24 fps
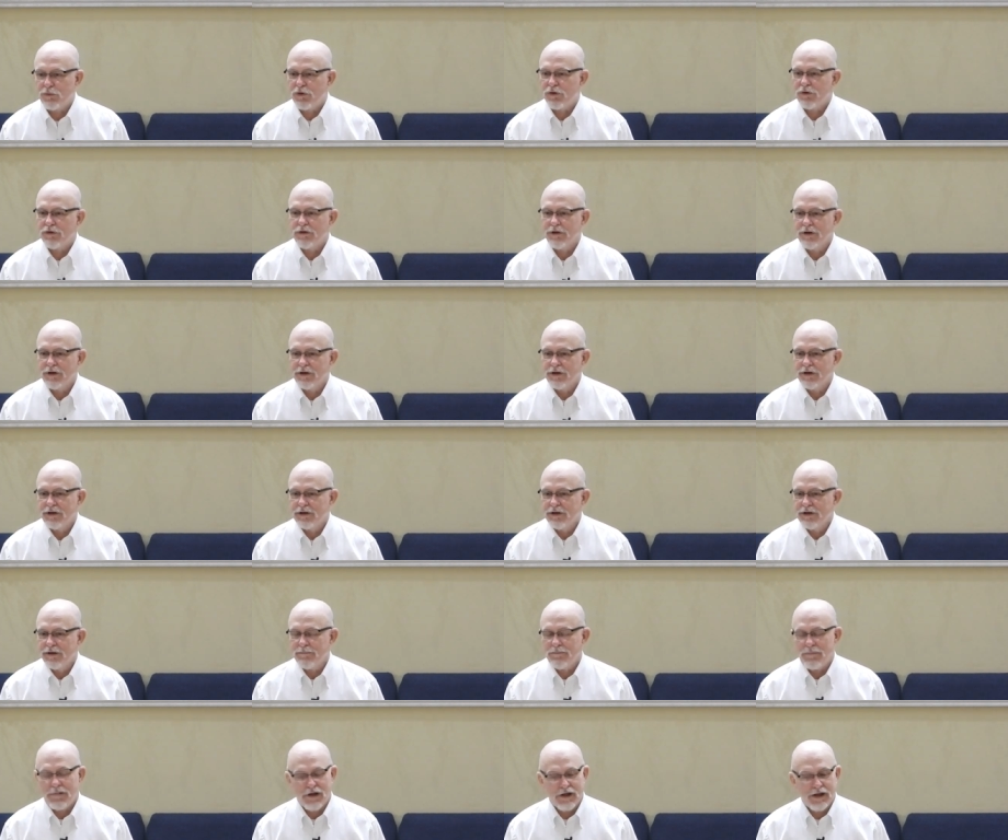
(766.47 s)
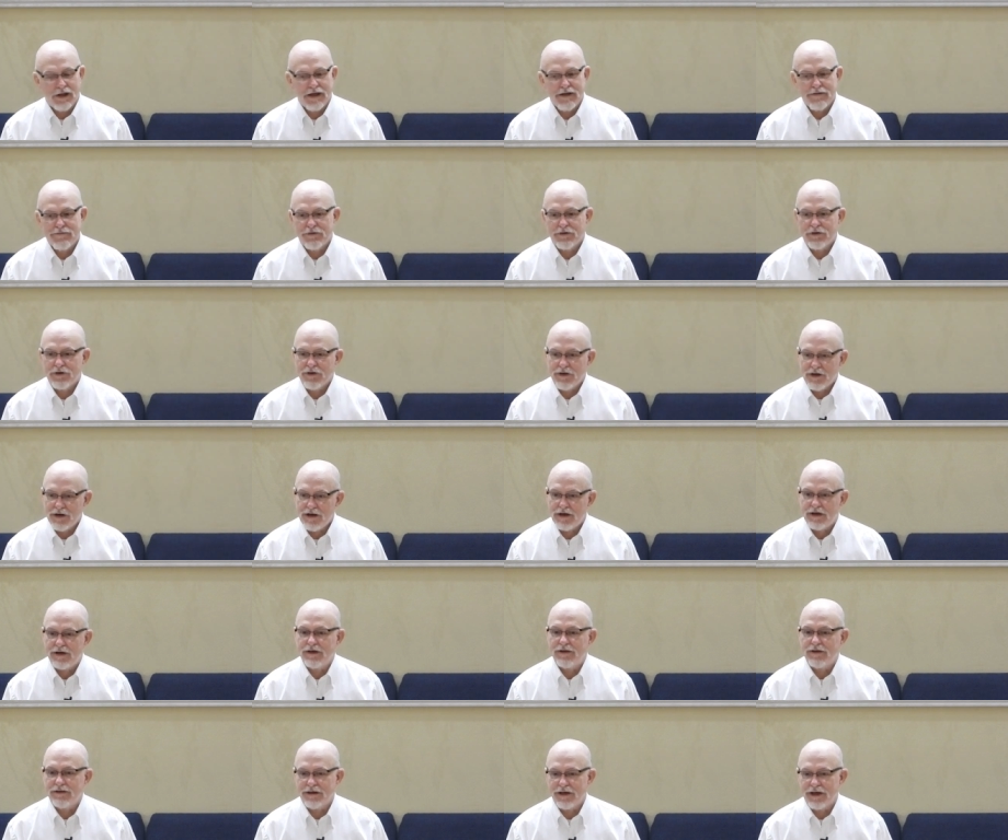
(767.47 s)
Where, believe it or
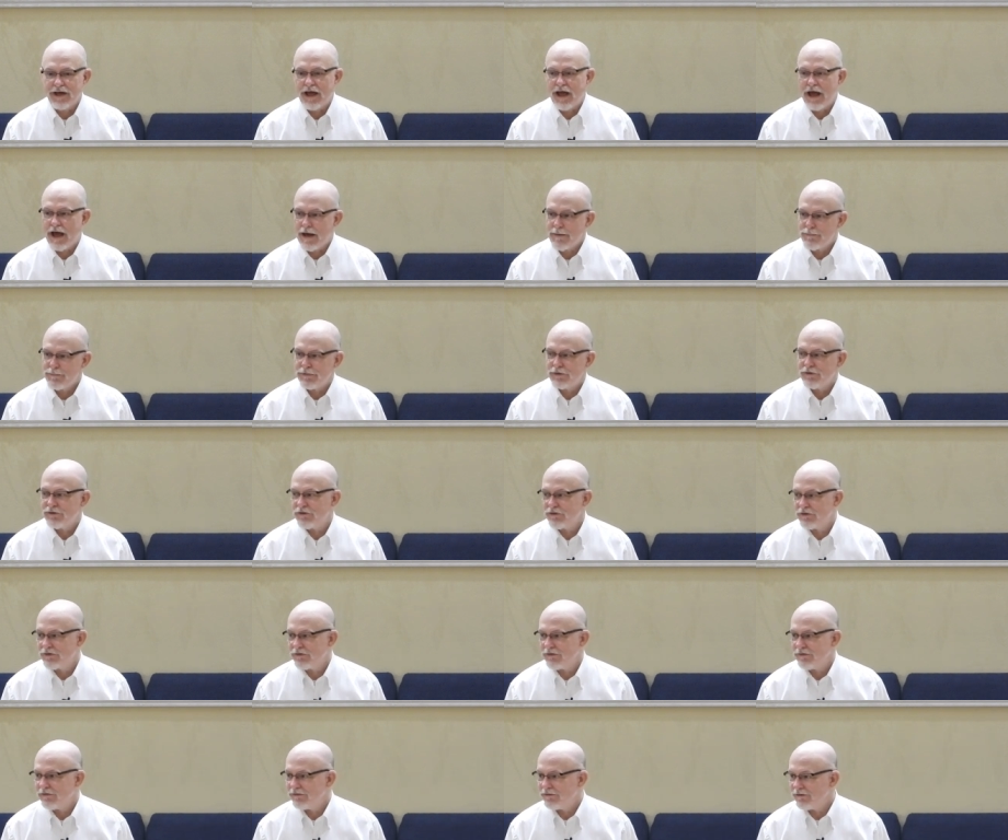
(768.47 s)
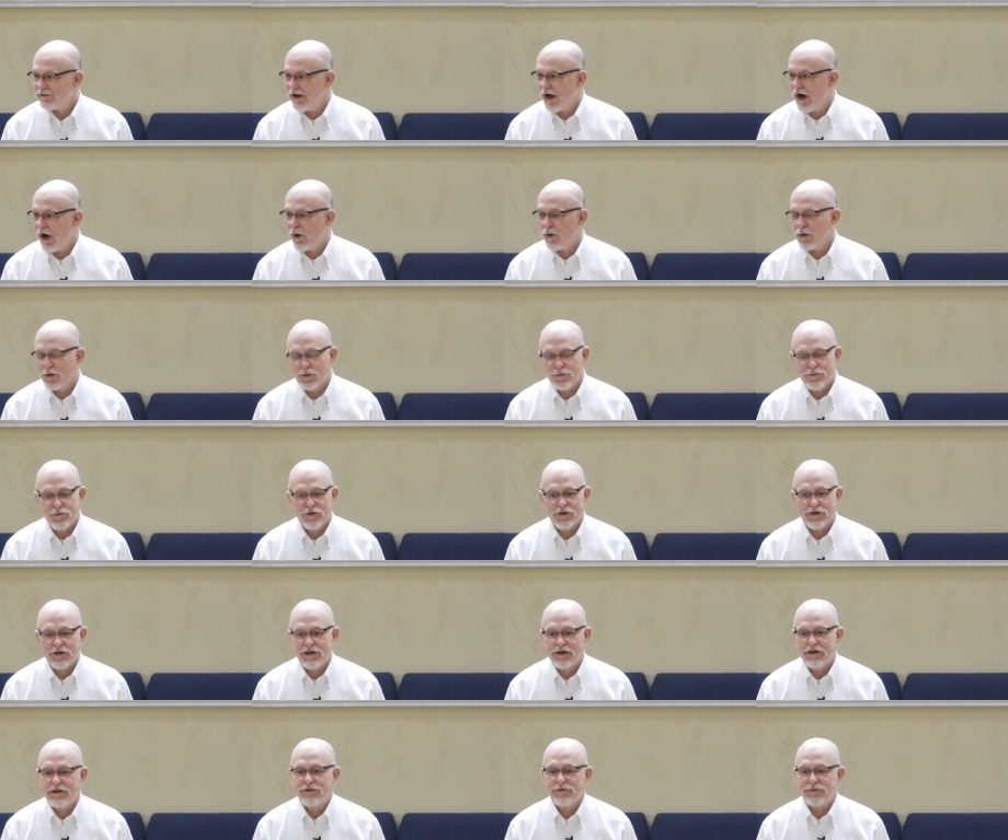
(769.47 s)
not, it happens all over the
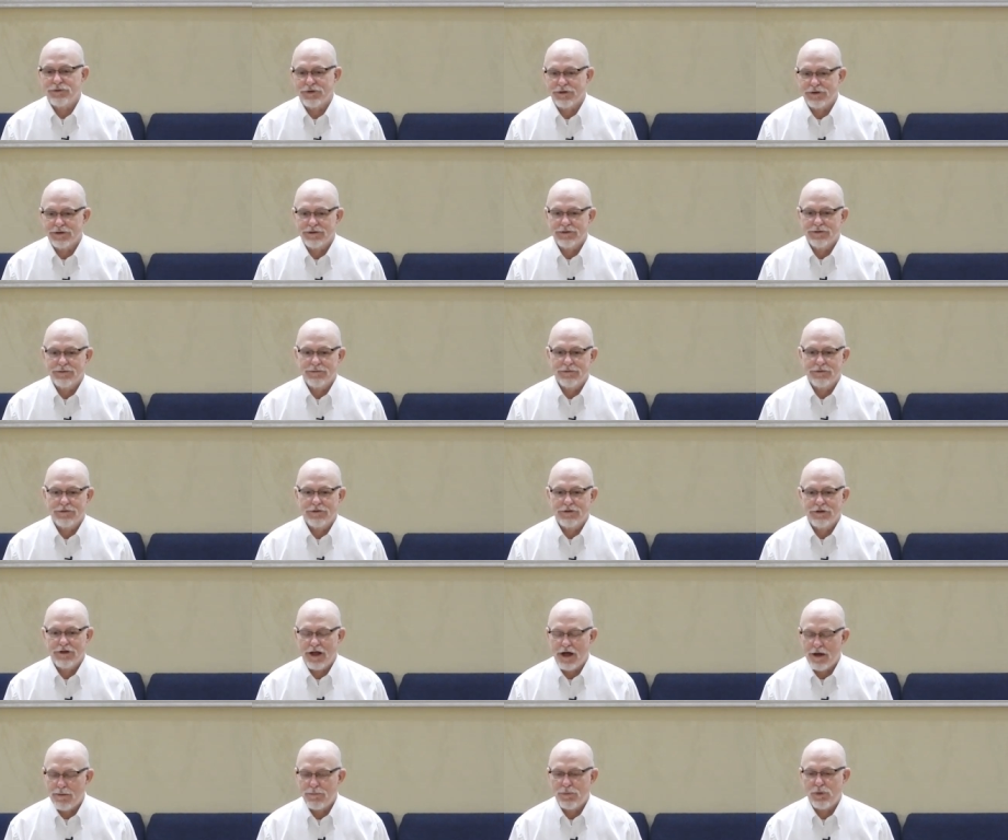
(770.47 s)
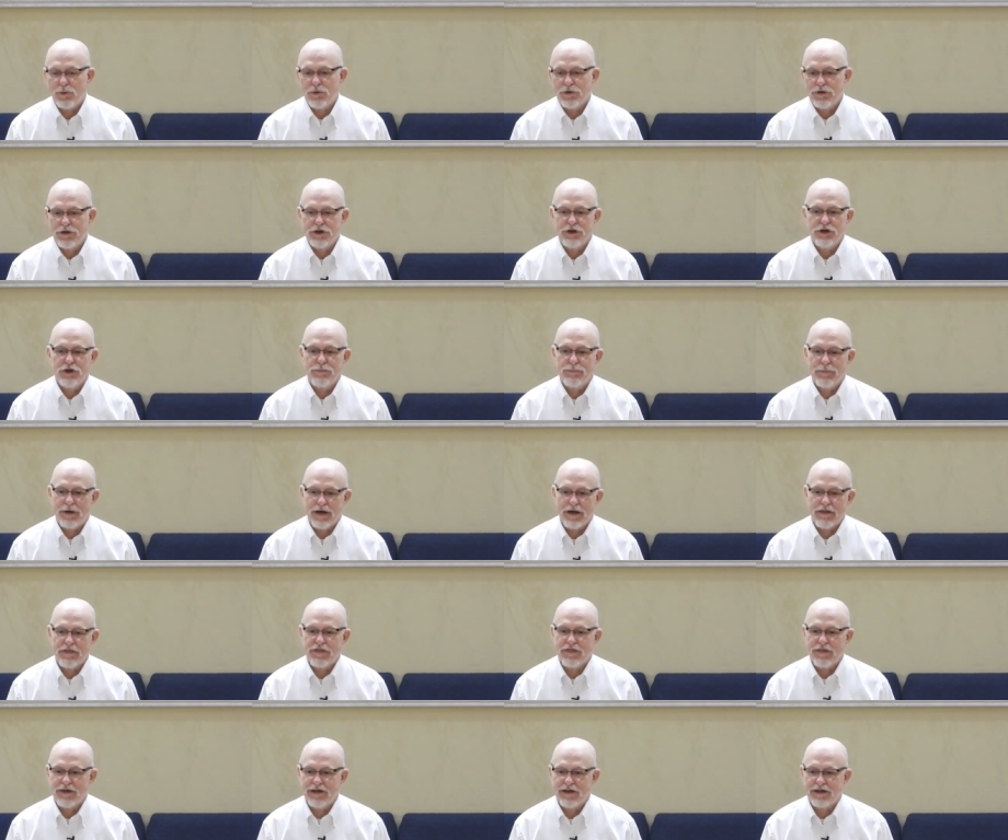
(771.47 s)
country, a lot more than you
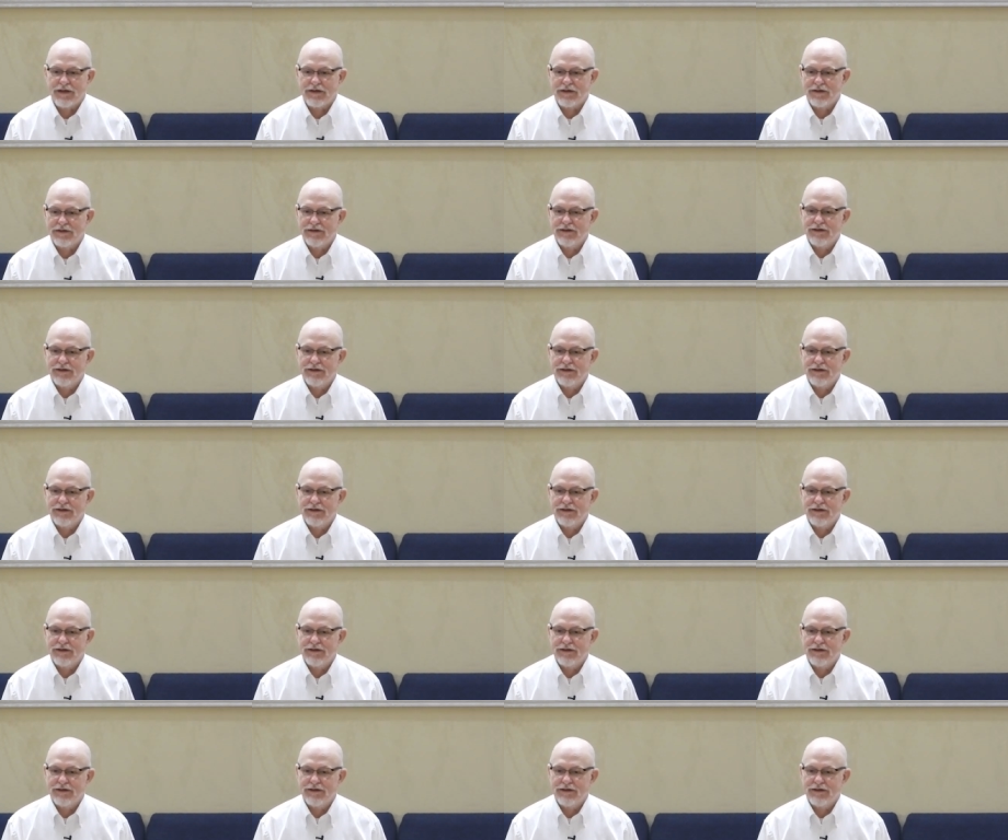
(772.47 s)
might think.